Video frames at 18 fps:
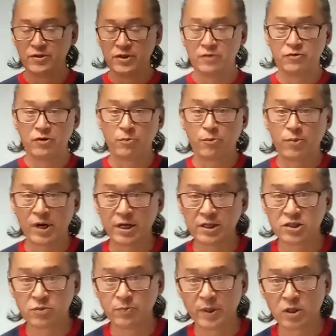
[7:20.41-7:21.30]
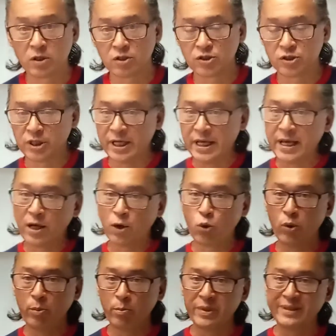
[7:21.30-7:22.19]
different price because the
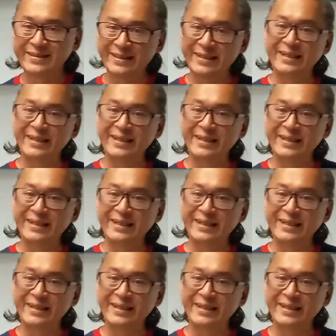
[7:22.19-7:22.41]
equipment